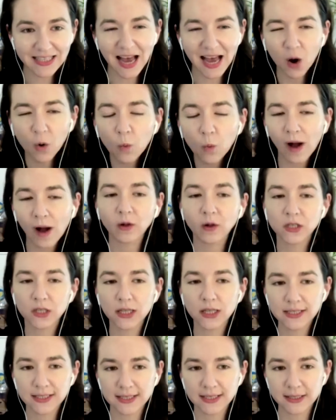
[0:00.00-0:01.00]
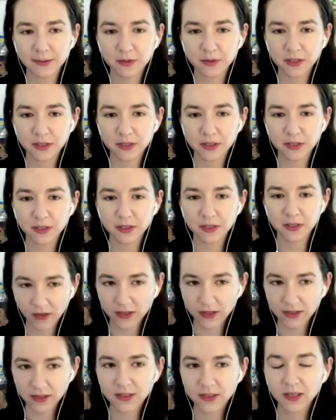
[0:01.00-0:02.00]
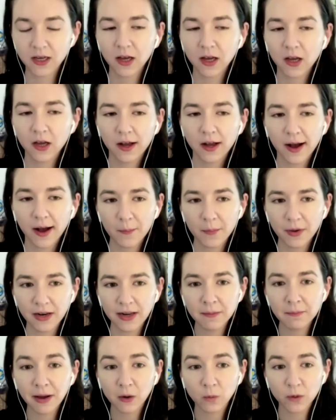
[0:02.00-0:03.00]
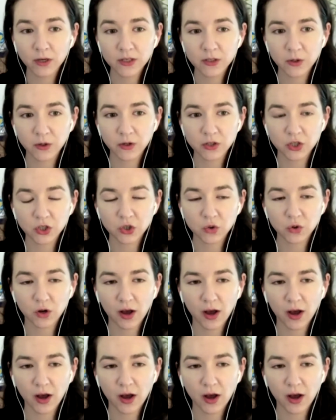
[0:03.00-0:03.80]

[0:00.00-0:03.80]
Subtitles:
How well do these systems support this? And in my research,